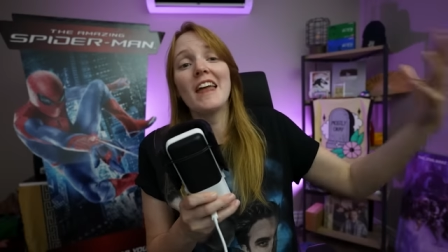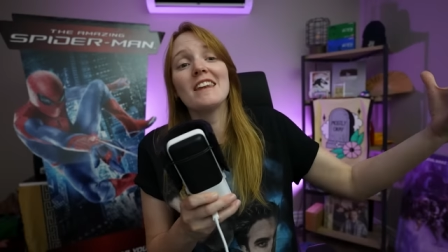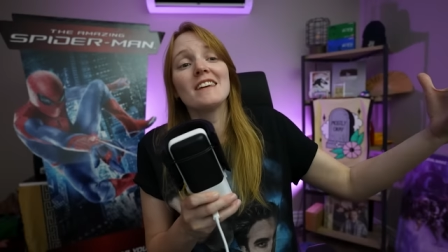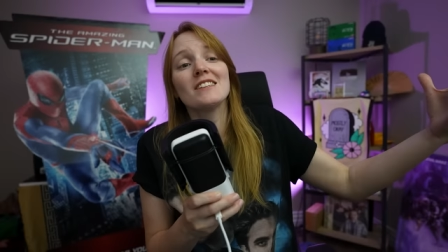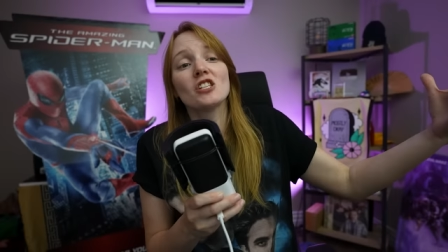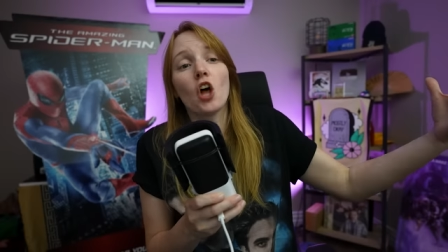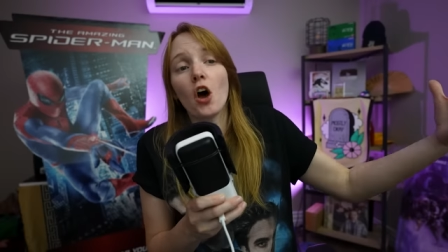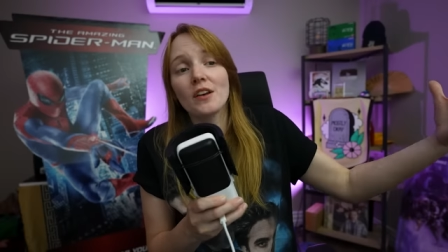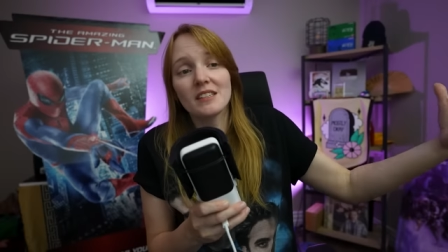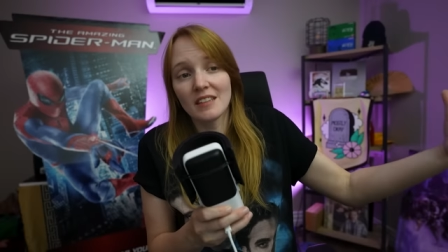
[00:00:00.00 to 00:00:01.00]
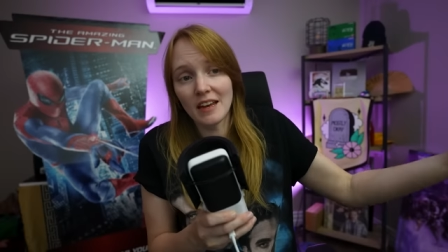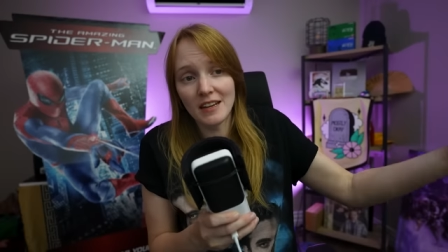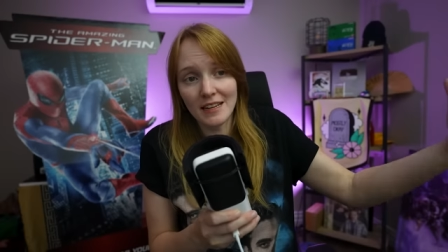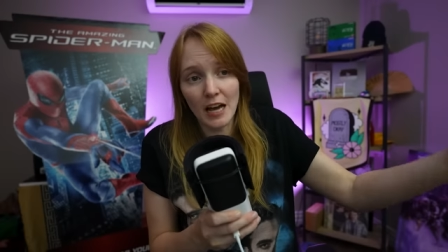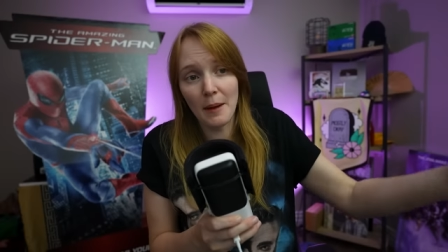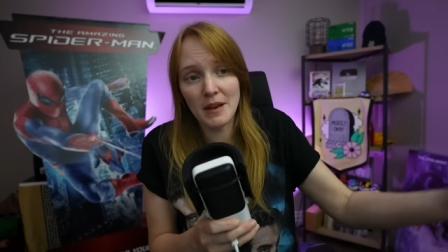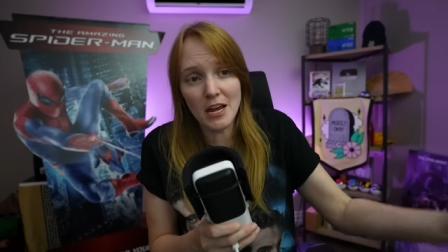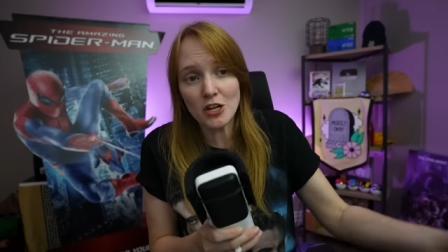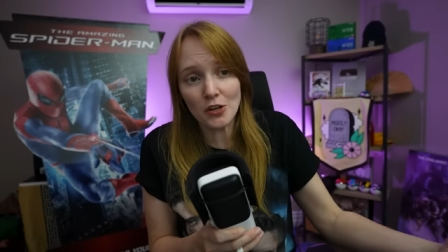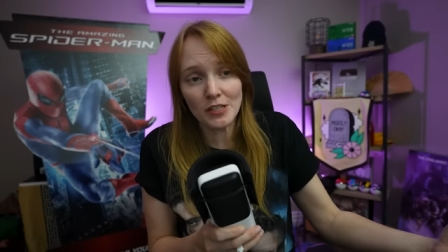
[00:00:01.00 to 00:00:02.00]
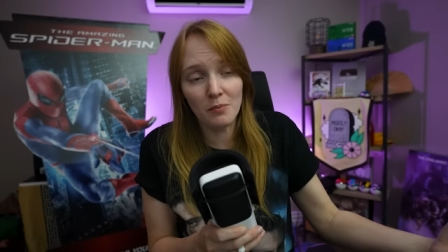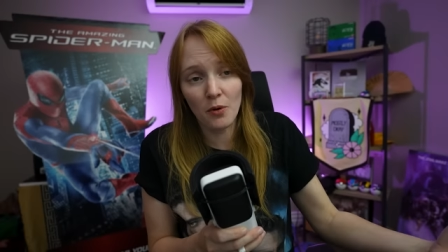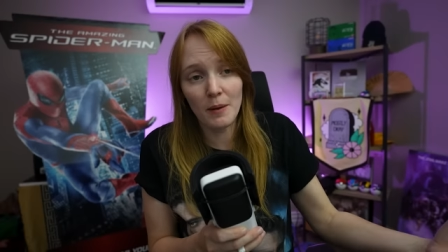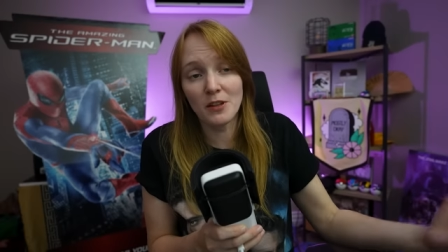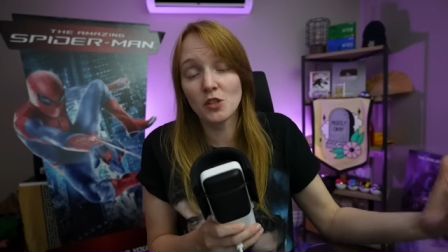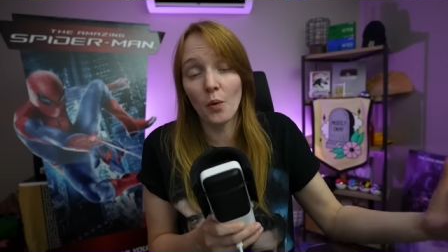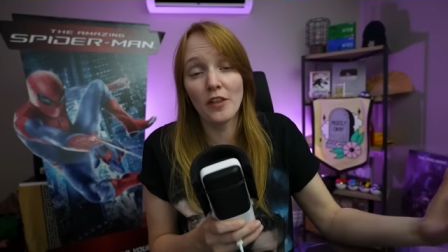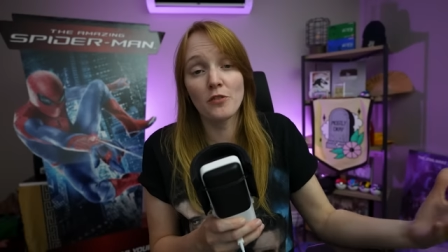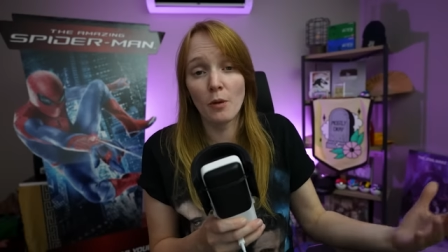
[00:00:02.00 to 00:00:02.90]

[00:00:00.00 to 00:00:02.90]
end his long standing dominatrix appointments with